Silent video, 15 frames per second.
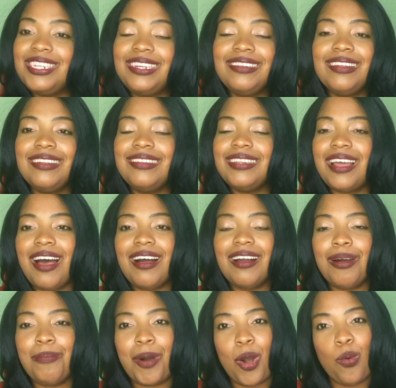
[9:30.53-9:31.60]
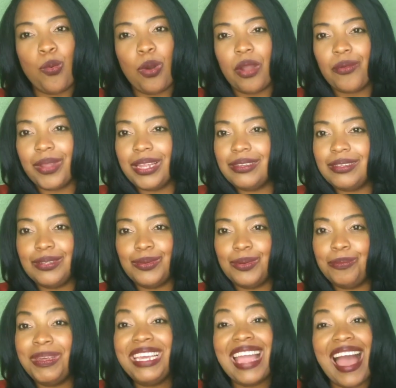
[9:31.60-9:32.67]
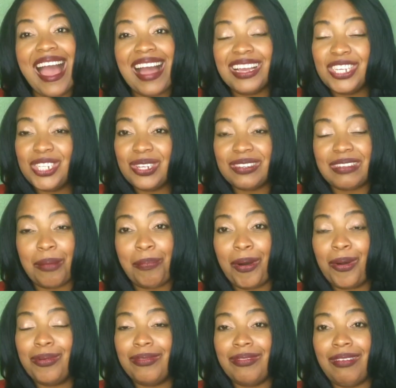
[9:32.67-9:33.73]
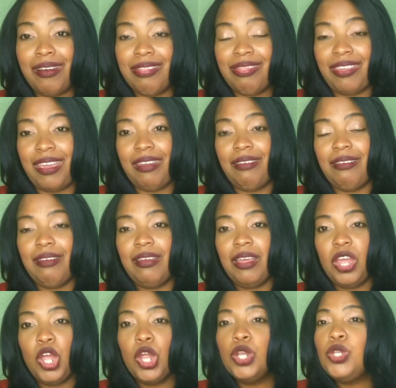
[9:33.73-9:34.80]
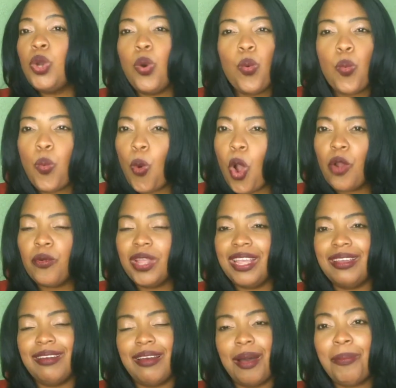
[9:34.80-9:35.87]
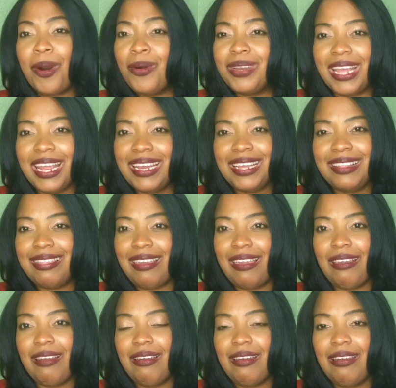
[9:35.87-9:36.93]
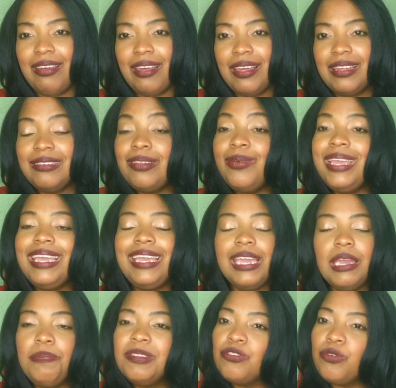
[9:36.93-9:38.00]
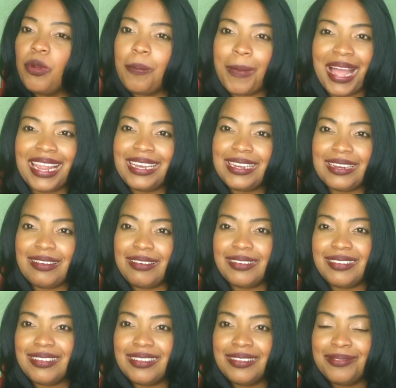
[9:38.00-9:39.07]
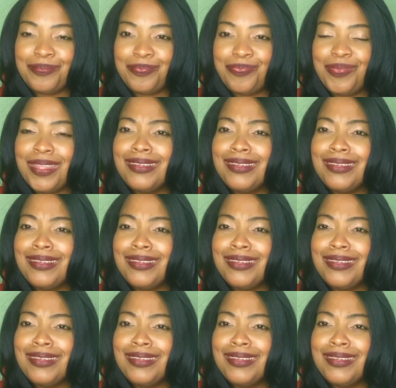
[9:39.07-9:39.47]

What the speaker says: Jesus talked about worrying too. Be anxious about nothing. Don't worry about anything. So he keeps reminding us,